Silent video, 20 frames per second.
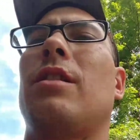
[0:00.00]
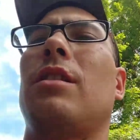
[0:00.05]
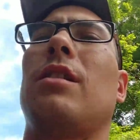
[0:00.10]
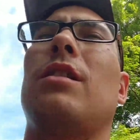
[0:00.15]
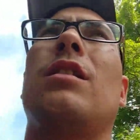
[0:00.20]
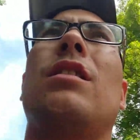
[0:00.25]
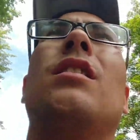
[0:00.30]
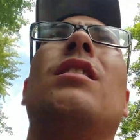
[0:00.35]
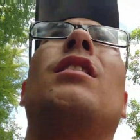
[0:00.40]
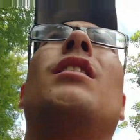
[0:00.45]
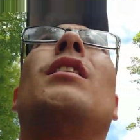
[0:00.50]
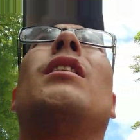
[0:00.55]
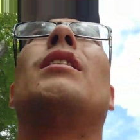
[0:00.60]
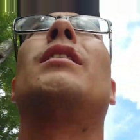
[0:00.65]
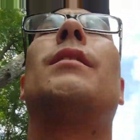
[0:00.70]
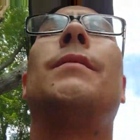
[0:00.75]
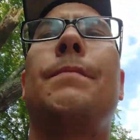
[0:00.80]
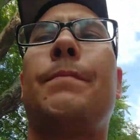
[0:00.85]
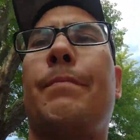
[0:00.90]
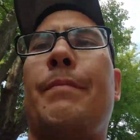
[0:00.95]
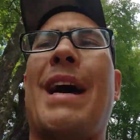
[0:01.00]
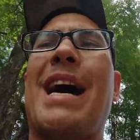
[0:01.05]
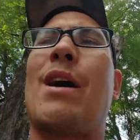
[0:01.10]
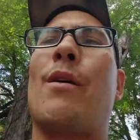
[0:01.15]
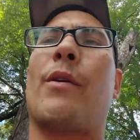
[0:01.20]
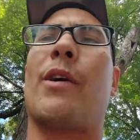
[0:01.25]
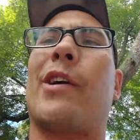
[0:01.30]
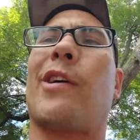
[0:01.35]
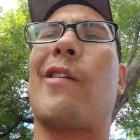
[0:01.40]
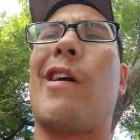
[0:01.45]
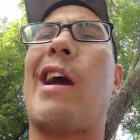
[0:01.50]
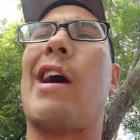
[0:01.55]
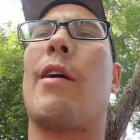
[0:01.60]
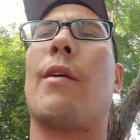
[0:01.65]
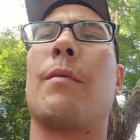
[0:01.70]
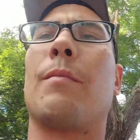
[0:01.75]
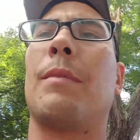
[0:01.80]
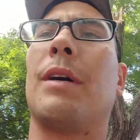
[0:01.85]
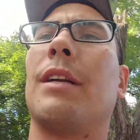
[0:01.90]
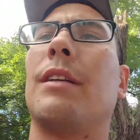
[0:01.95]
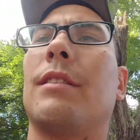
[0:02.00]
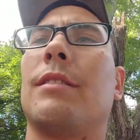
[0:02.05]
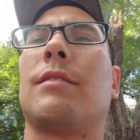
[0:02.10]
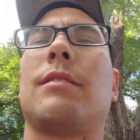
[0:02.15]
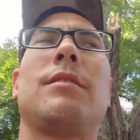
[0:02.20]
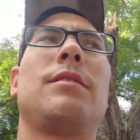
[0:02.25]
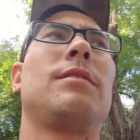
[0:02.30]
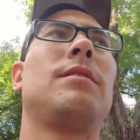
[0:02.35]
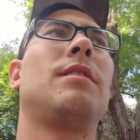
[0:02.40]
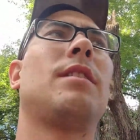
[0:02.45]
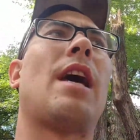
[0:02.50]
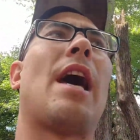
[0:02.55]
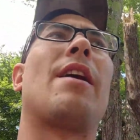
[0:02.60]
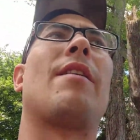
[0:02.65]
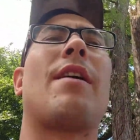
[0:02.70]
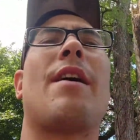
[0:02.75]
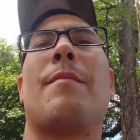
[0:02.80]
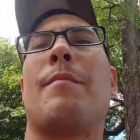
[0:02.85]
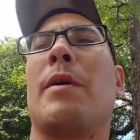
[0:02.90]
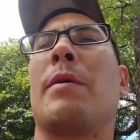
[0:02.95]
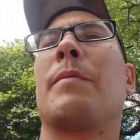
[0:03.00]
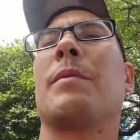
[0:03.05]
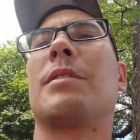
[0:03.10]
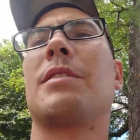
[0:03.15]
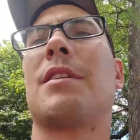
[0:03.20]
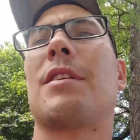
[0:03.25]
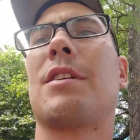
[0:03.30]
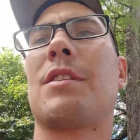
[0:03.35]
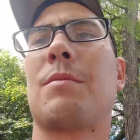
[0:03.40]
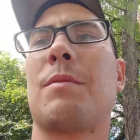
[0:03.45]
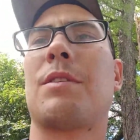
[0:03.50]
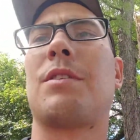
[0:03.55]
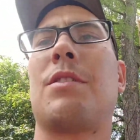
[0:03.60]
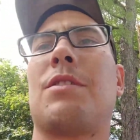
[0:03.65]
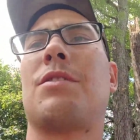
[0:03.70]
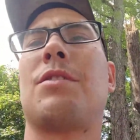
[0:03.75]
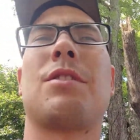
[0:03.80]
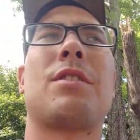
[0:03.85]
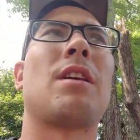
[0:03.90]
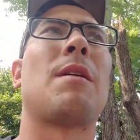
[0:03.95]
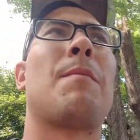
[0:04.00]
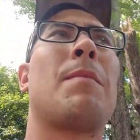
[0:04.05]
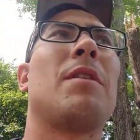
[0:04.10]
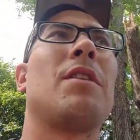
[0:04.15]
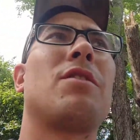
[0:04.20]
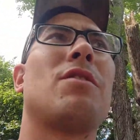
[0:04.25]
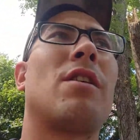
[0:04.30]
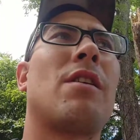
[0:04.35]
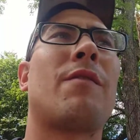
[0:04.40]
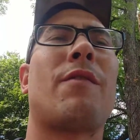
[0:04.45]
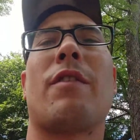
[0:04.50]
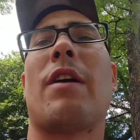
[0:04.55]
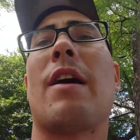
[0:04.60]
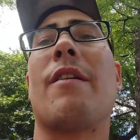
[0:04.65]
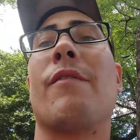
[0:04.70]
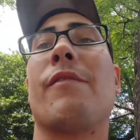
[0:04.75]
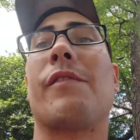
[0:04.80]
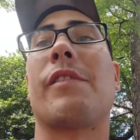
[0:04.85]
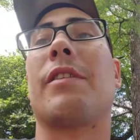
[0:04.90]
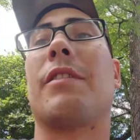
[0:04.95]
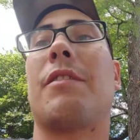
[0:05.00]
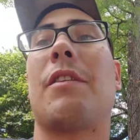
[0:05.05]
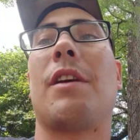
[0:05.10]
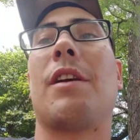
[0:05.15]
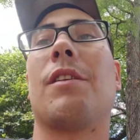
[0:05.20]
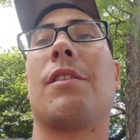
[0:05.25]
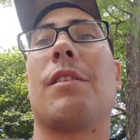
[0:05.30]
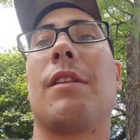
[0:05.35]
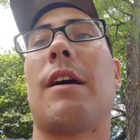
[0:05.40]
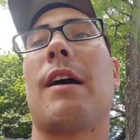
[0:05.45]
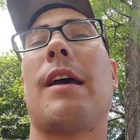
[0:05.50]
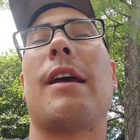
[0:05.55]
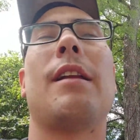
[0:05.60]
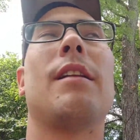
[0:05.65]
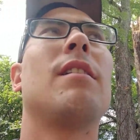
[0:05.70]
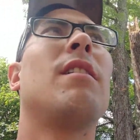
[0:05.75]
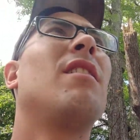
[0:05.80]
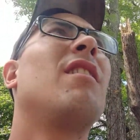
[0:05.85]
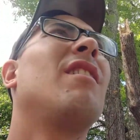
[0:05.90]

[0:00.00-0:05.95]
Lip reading: and power and ground, but I don't have momentary switches hooked up in the truck for every single light,